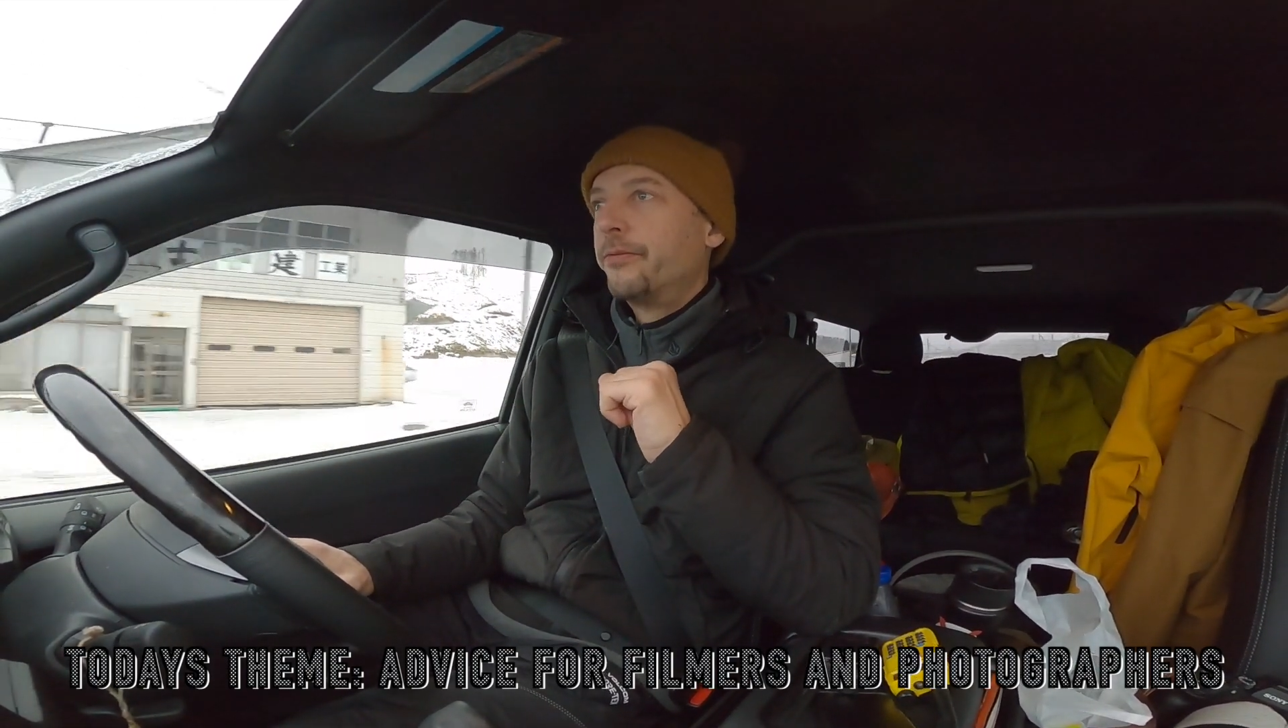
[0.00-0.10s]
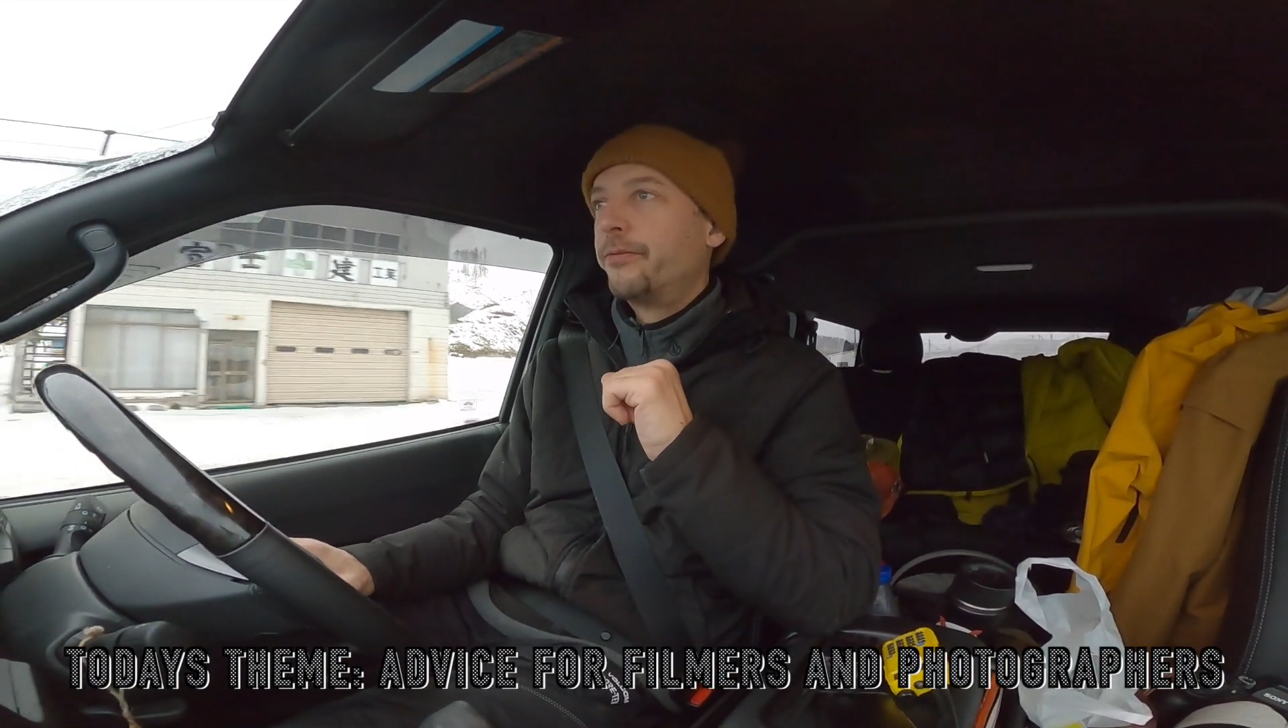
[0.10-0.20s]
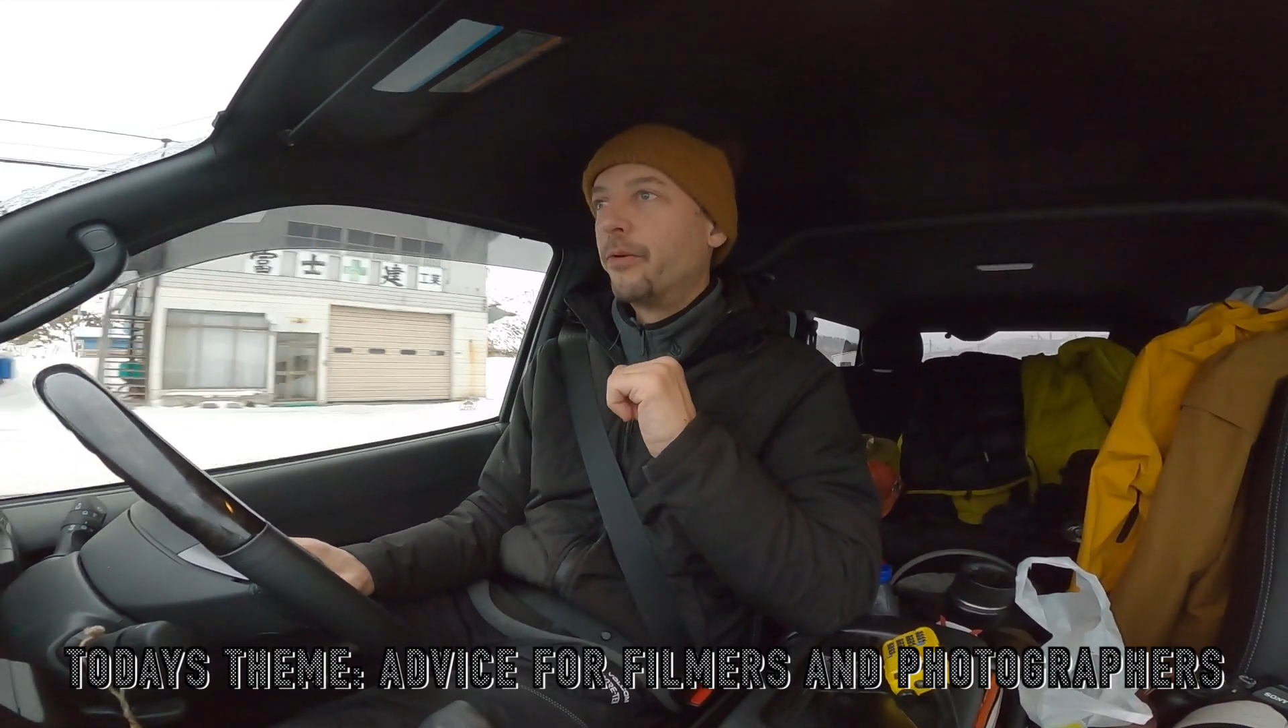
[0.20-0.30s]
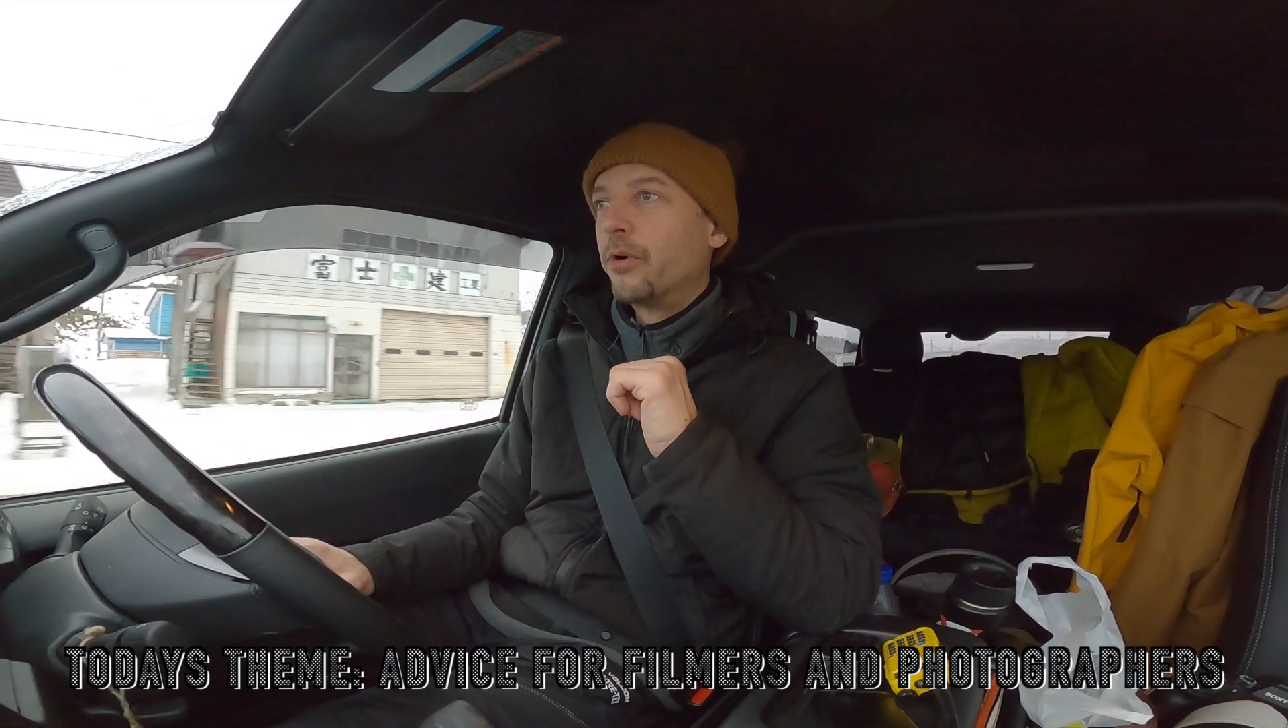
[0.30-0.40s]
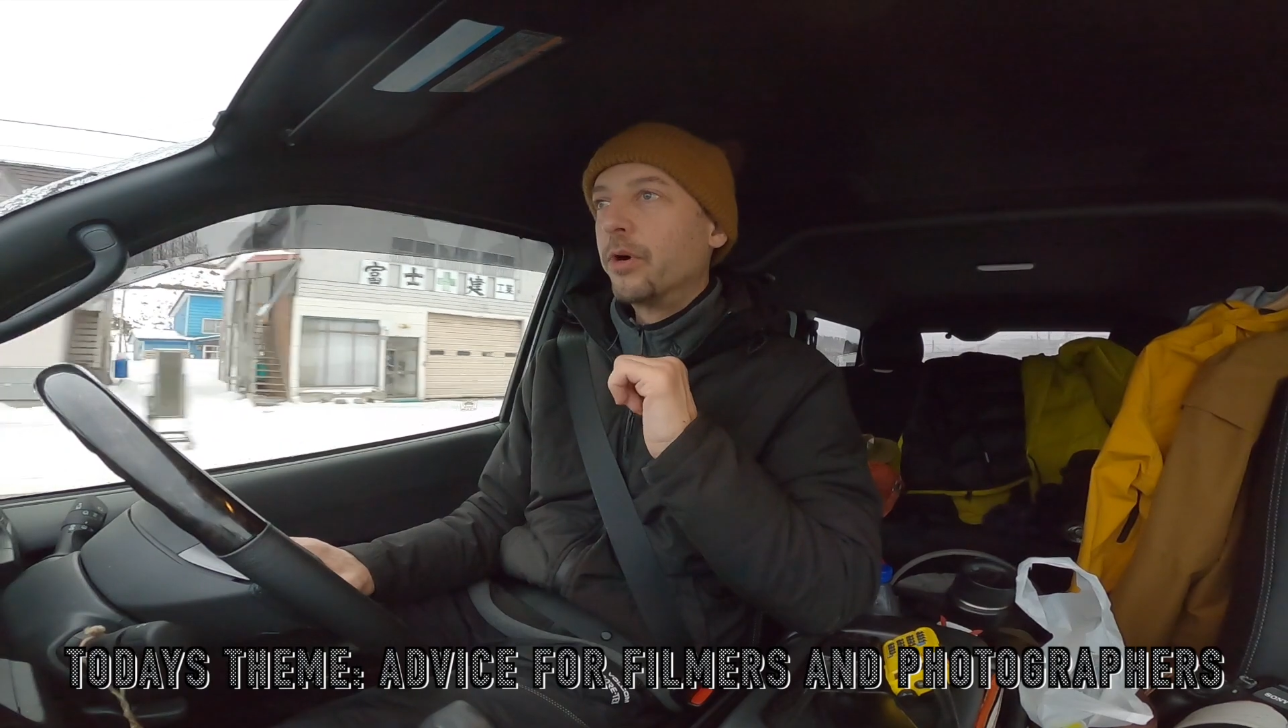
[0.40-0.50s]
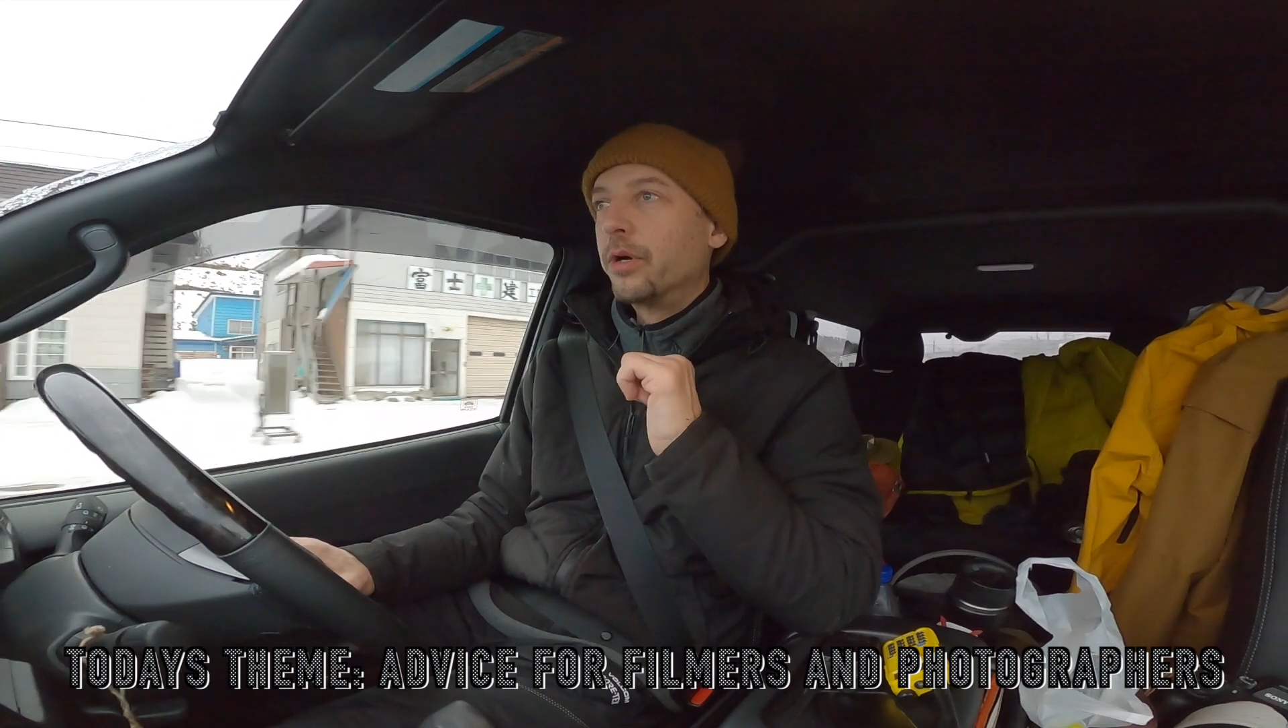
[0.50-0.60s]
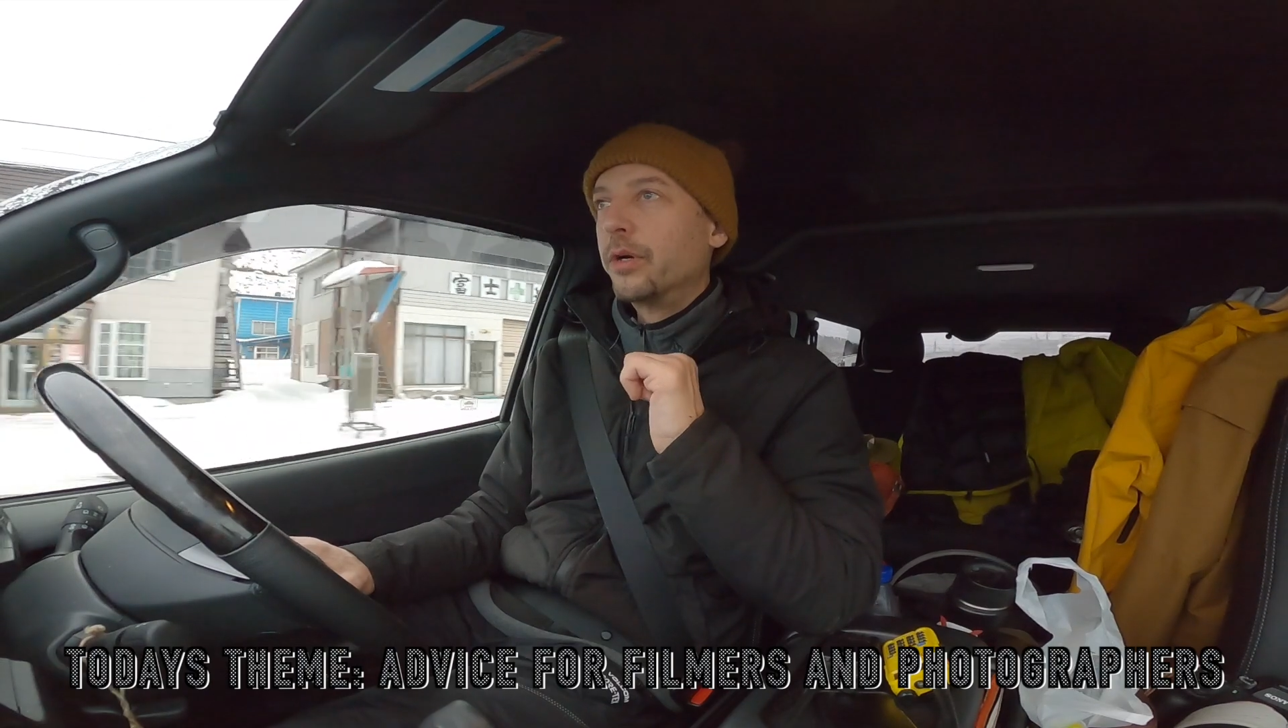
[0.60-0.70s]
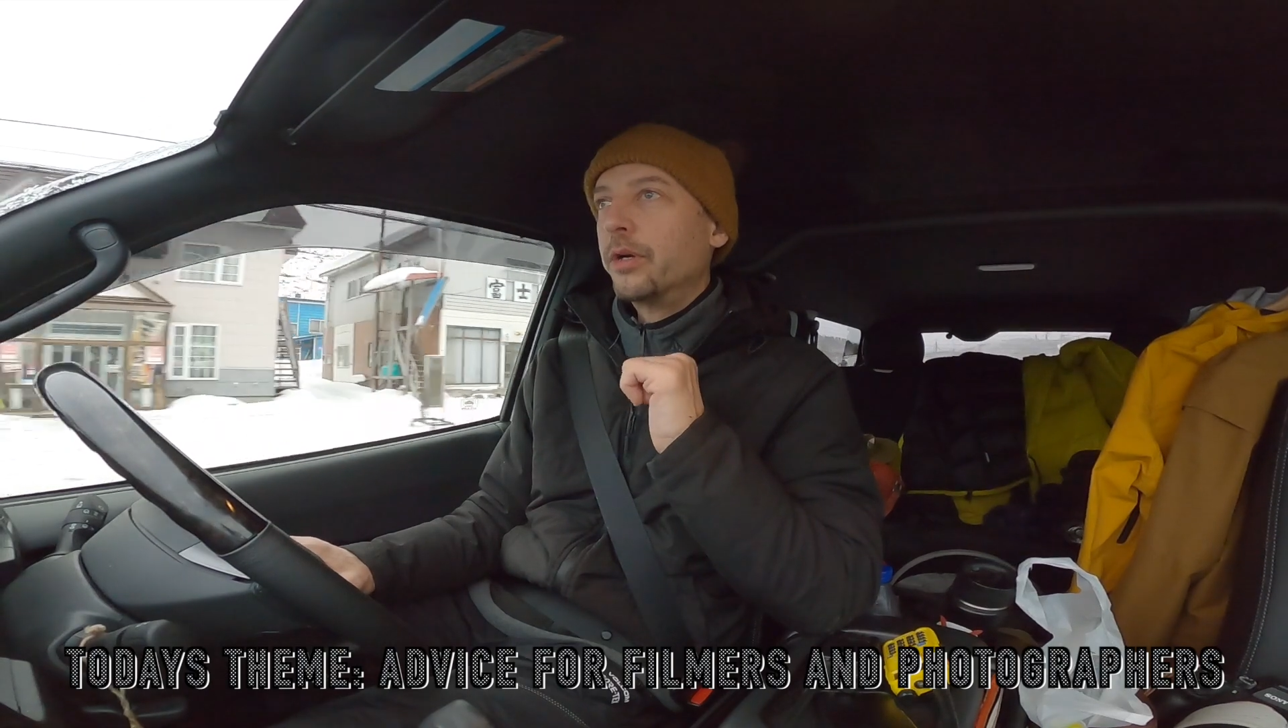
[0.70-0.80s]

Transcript: for